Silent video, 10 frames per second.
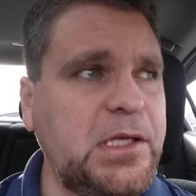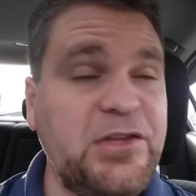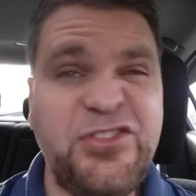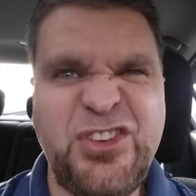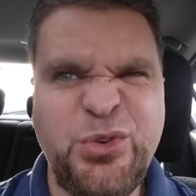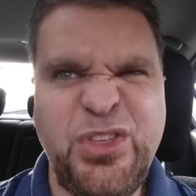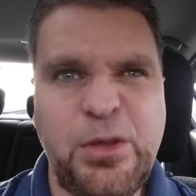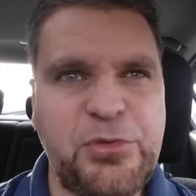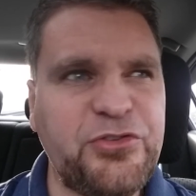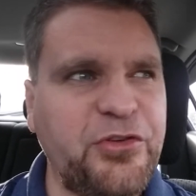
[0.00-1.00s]
is still with
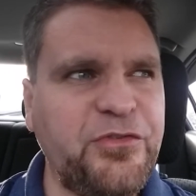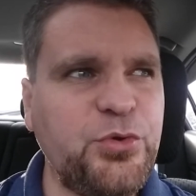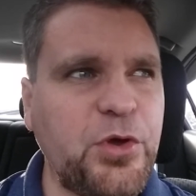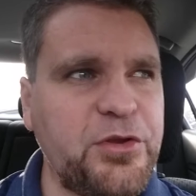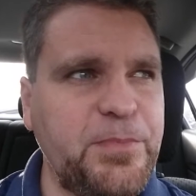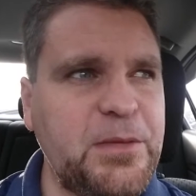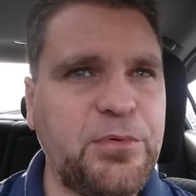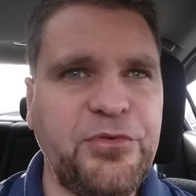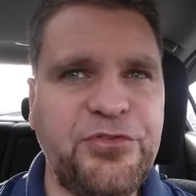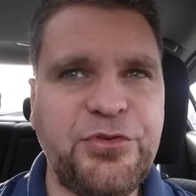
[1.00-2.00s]
him, and there's a few other
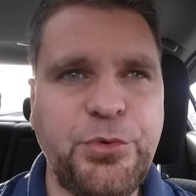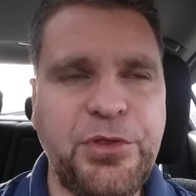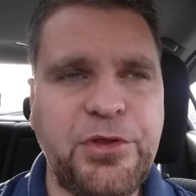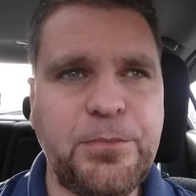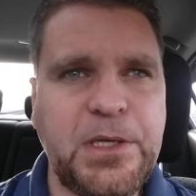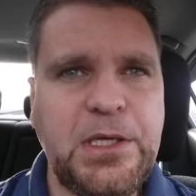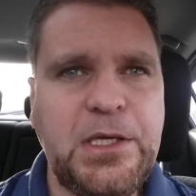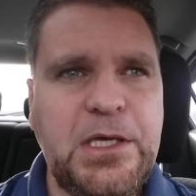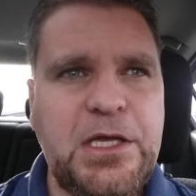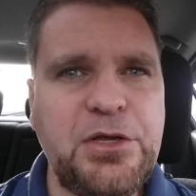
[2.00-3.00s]
people still with him.
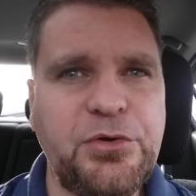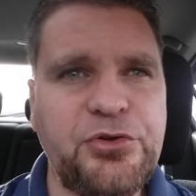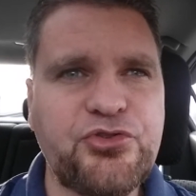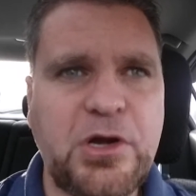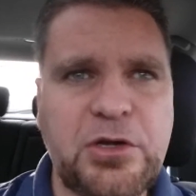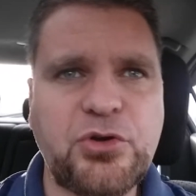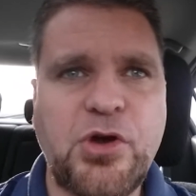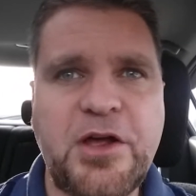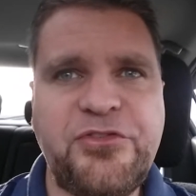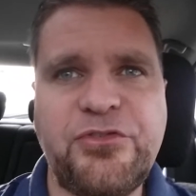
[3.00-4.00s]
They're trying to
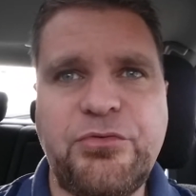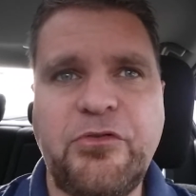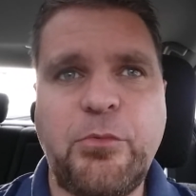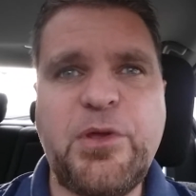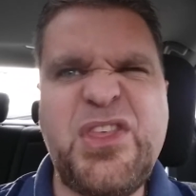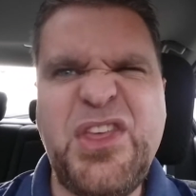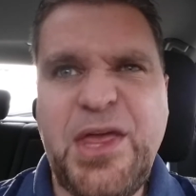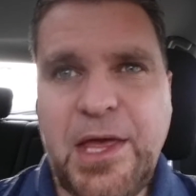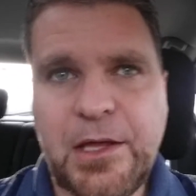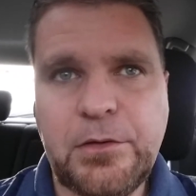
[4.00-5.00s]
cross this river, but they
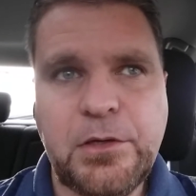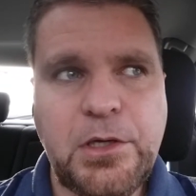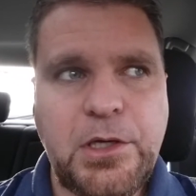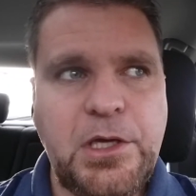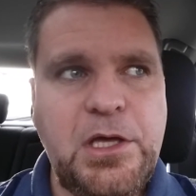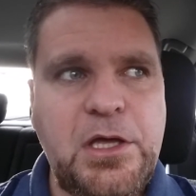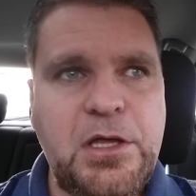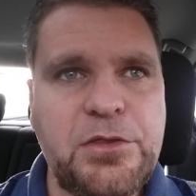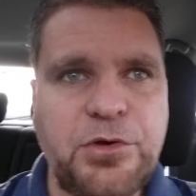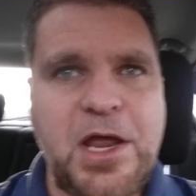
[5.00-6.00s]
can't.
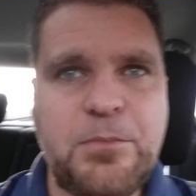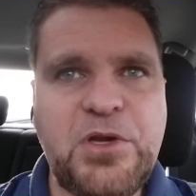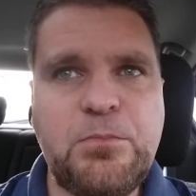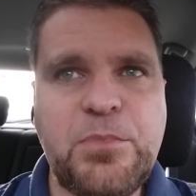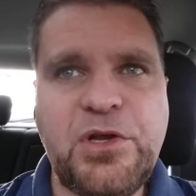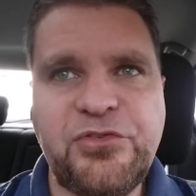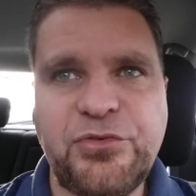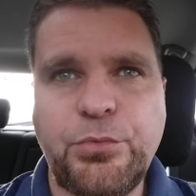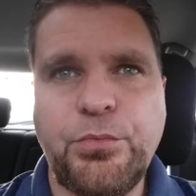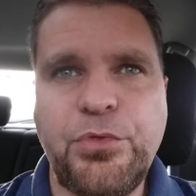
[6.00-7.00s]
They're hemmed in because
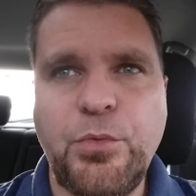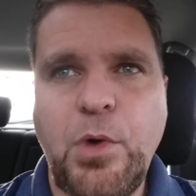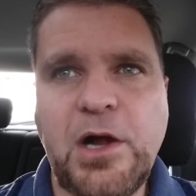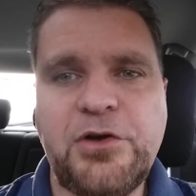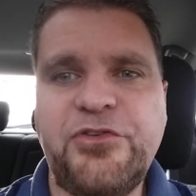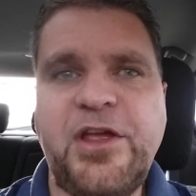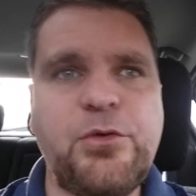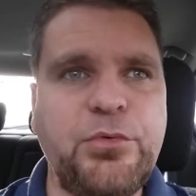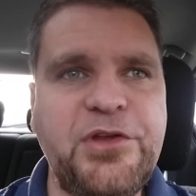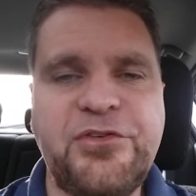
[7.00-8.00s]
the waters
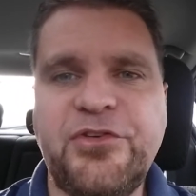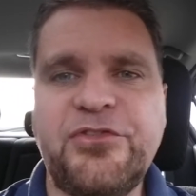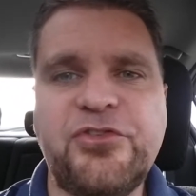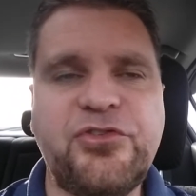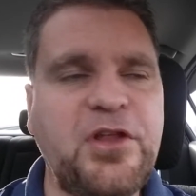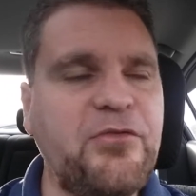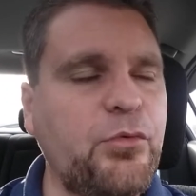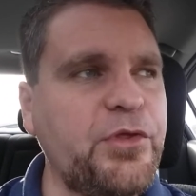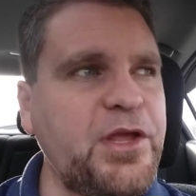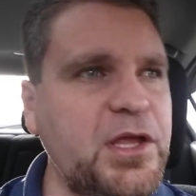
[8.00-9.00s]
had risen to such a level
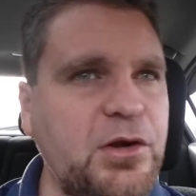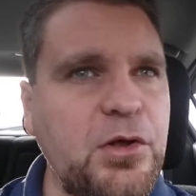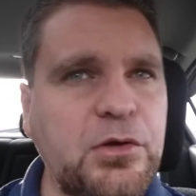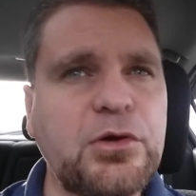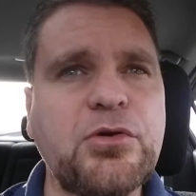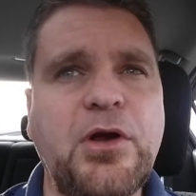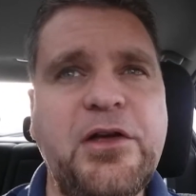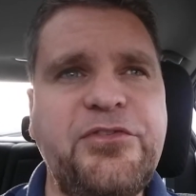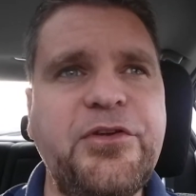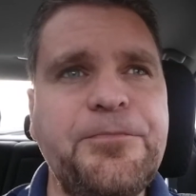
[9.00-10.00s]
where they can no longer
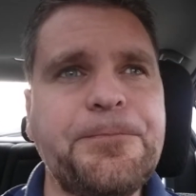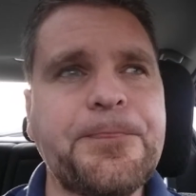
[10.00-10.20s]
cross it.